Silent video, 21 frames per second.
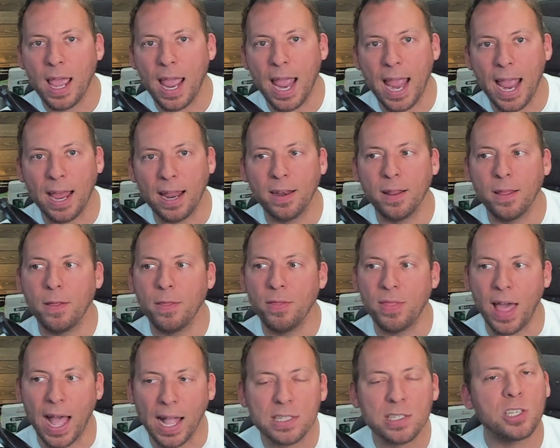And
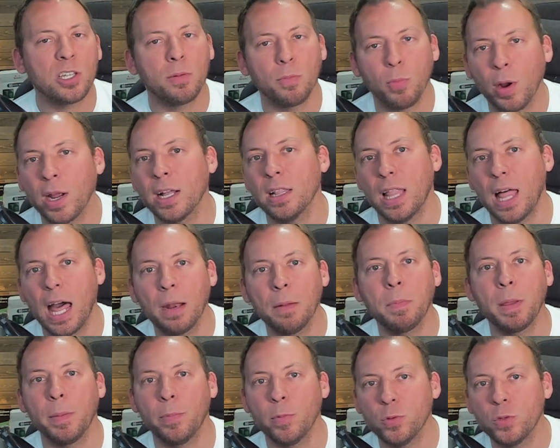that's going to bring a lot
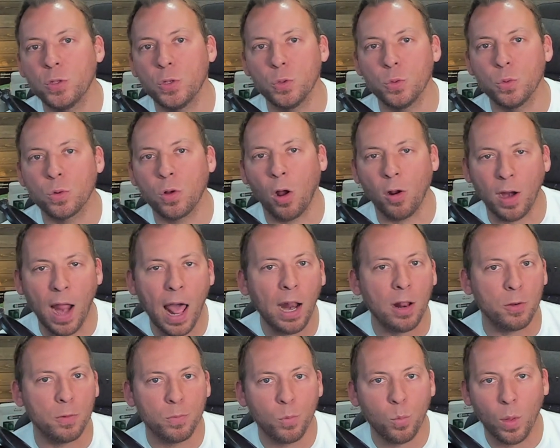of people to
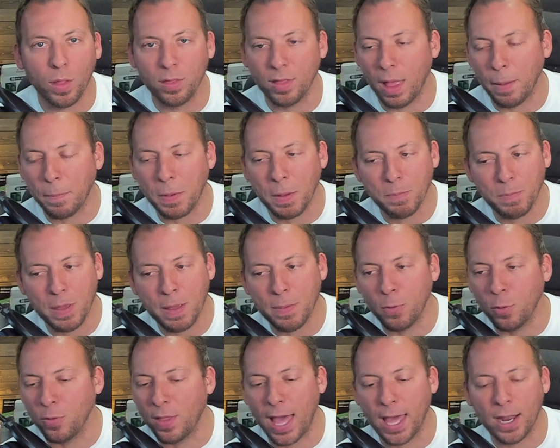Cardano, whether that be
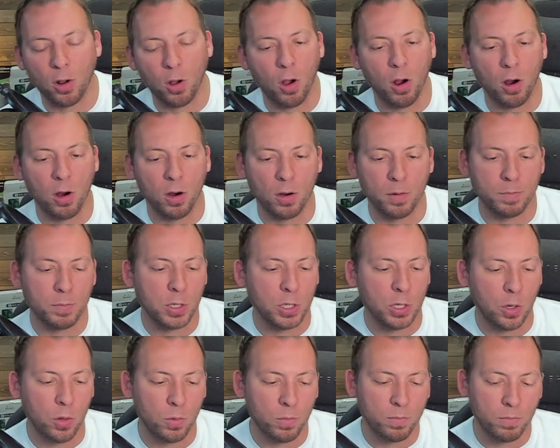people that are, you
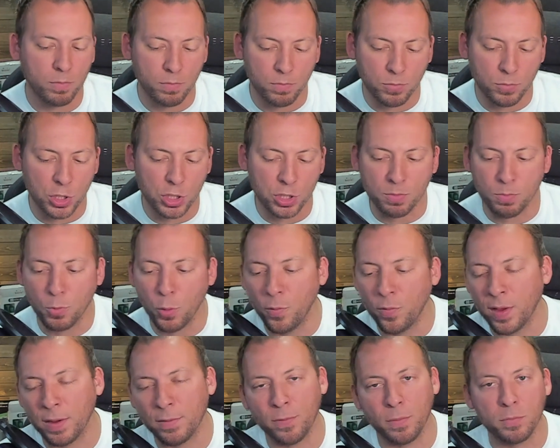know, just
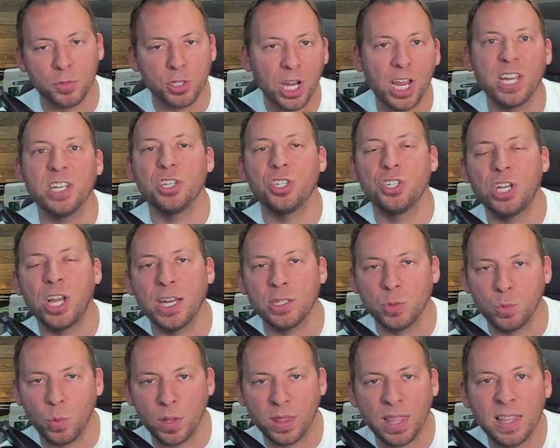moving from chain to
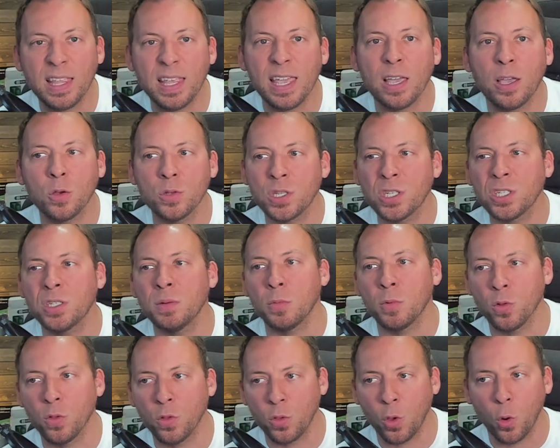chain within the ecosystem
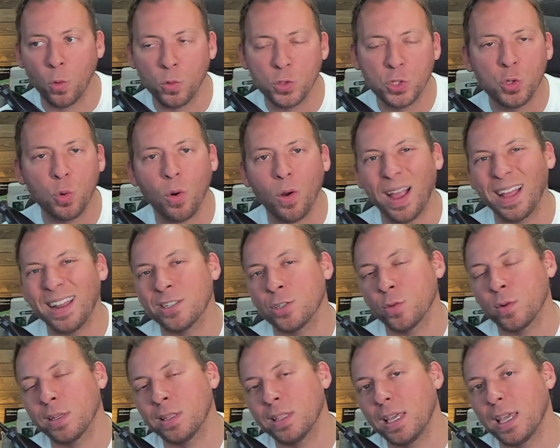or those who are
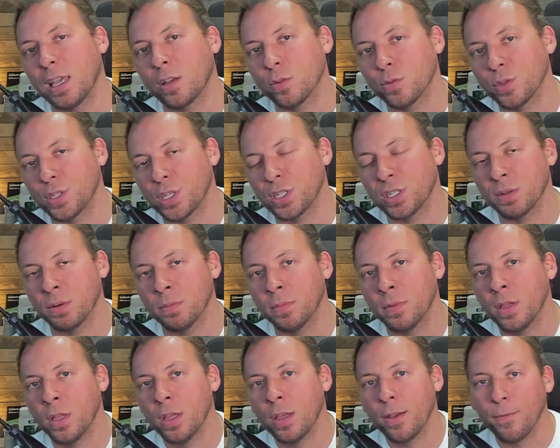entering the
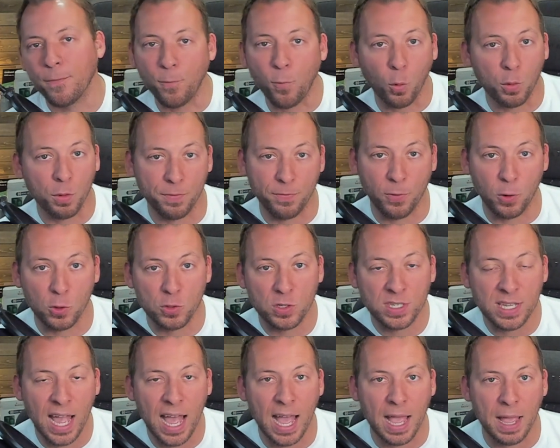ecosystem for the
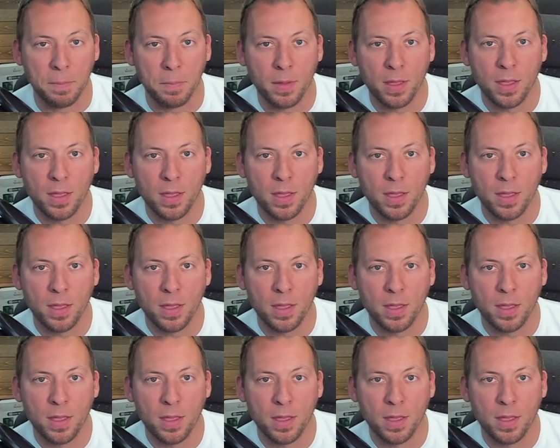first time.